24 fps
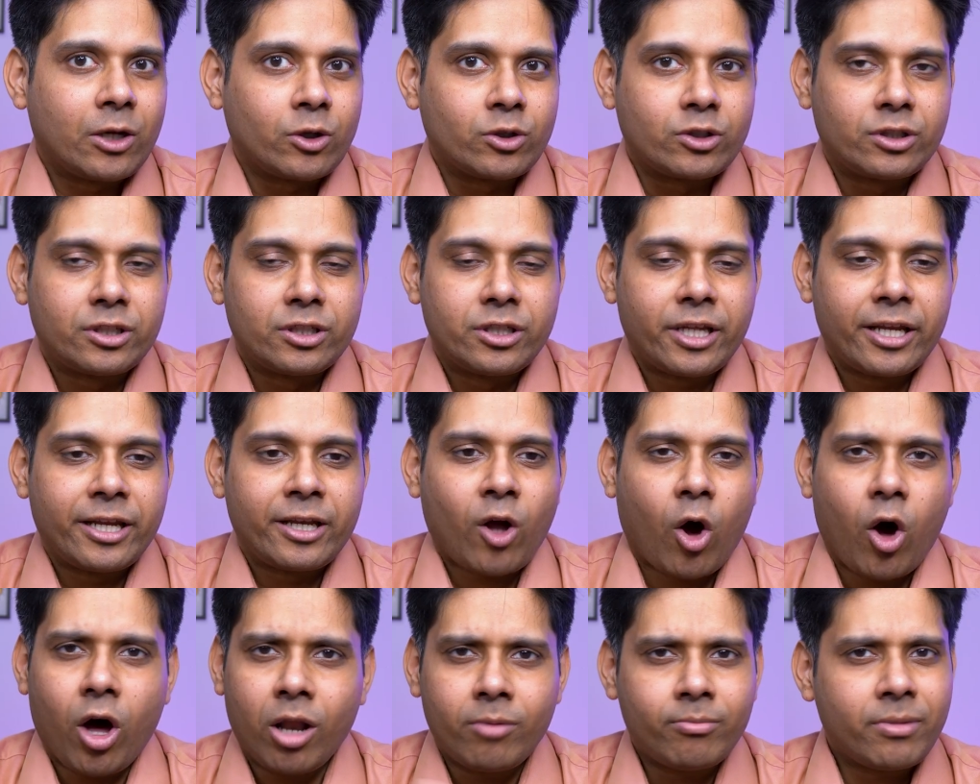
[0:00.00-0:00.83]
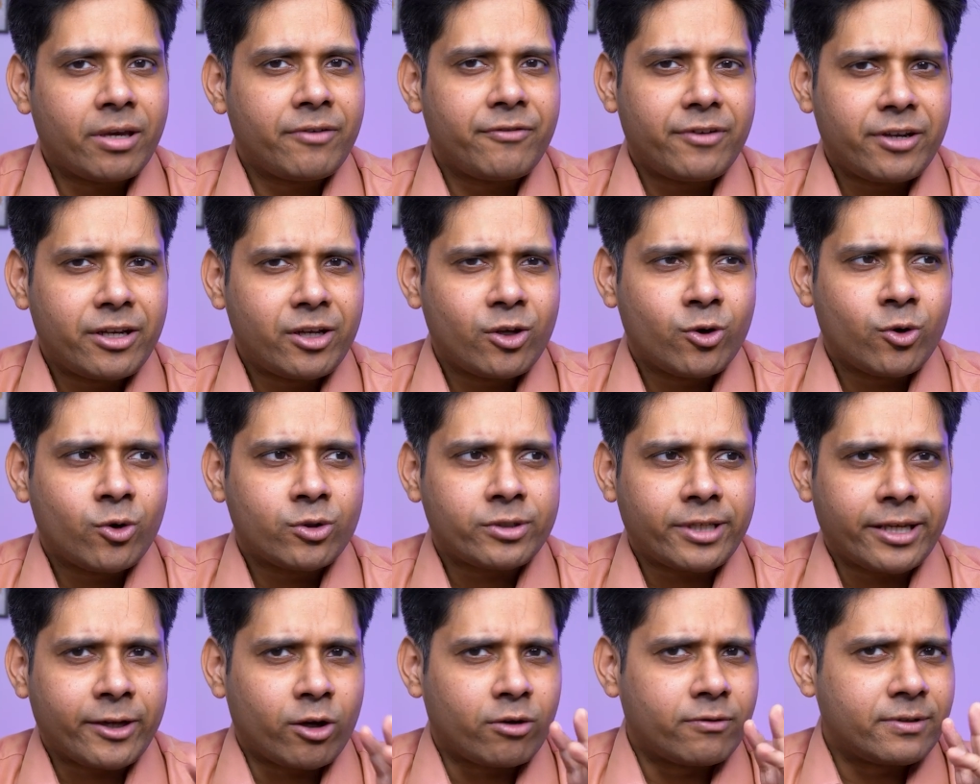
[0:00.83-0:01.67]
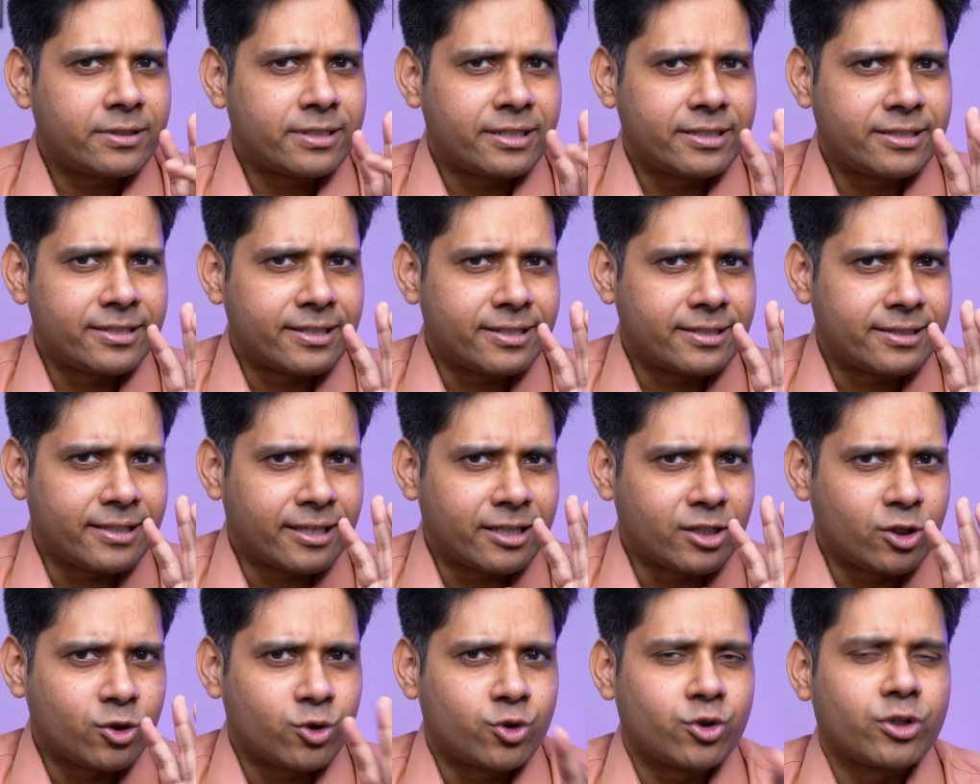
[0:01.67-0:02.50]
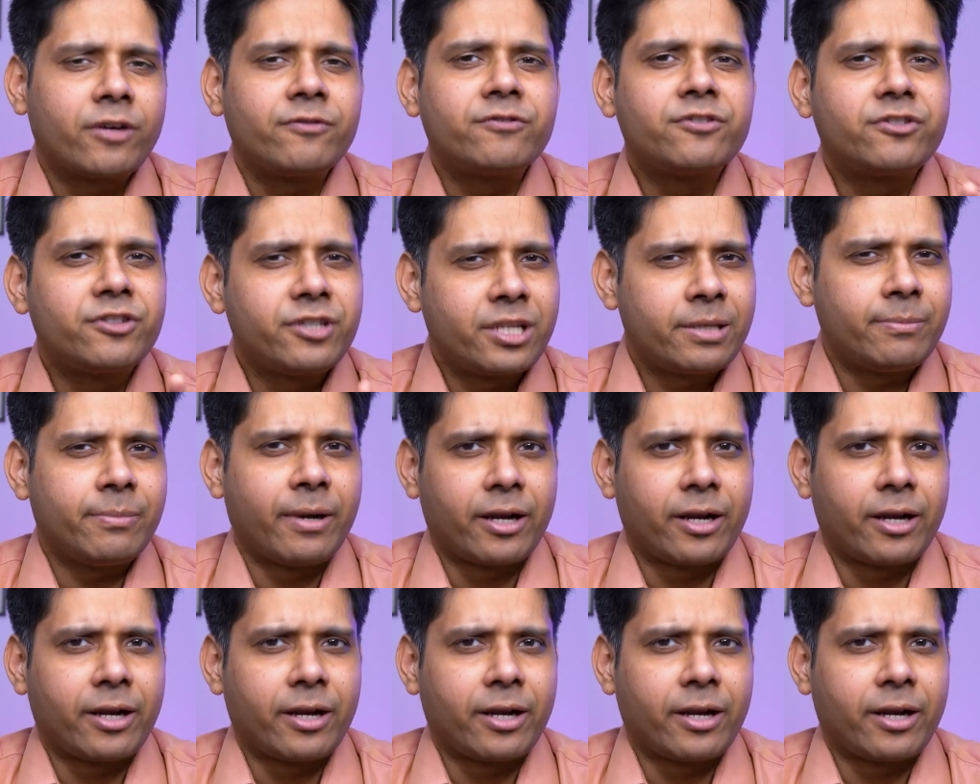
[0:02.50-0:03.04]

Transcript: Now, in all my videos, I always suggest that you should have 3